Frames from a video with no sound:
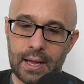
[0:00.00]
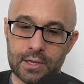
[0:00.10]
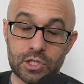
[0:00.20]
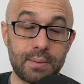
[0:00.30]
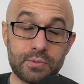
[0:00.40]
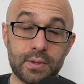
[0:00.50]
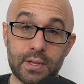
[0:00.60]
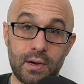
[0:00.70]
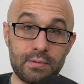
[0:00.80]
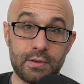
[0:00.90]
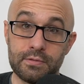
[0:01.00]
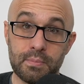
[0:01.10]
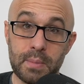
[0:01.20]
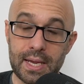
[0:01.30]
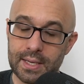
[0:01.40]
chapter in the novel, and for
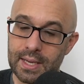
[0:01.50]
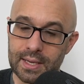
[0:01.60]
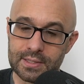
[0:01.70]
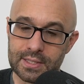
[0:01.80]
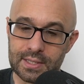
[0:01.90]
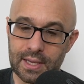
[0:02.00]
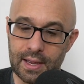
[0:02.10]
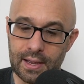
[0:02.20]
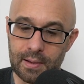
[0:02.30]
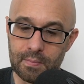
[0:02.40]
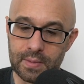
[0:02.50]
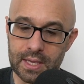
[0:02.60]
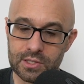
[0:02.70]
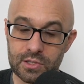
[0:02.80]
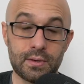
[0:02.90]
me, it
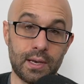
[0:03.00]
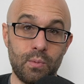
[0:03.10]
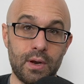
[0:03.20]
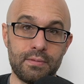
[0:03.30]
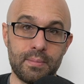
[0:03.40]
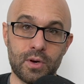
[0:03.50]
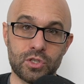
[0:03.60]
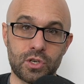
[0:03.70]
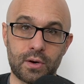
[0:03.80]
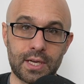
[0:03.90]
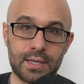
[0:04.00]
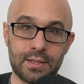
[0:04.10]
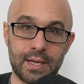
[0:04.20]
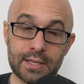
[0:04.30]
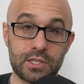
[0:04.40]
is certainly one of the most shocking.
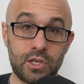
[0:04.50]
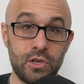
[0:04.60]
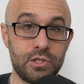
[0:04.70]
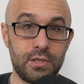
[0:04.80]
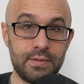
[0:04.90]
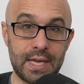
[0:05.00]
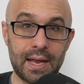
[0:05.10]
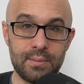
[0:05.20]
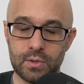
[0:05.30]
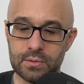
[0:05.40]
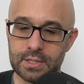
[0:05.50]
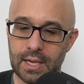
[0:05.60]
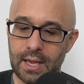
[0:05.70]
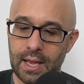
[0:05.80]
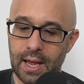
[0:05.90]
The execution of the animals
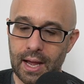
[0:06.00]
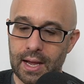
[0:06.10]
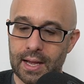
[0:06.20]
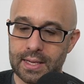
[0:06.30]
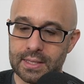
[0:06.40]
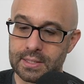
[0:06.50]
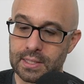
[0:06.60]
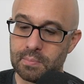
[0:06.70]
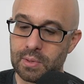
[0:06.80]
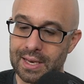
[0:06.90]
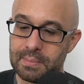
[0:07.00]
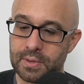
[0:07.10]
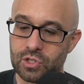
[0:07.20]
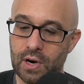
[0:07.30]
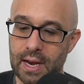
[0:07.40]
is a complete
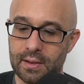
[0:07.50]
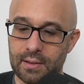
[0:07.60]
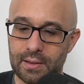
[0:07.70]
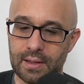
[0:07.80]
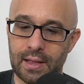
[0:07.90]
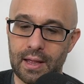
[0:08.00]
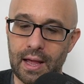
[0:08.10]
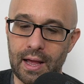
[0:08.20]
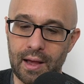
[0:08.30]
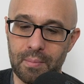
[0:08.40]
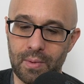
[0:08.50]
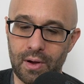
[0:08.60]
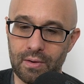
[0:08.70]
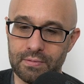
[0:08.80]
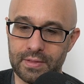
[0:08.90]
betrayal
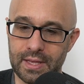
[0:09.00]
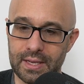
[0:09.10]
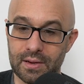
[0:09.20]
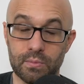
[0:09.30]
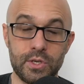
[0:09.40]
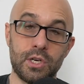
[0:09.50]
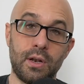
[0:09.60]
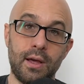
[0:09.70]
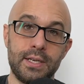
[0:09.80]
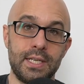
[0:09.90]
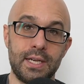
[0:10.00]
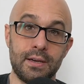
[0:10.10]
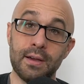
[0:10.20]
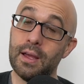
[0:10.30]
of the original idea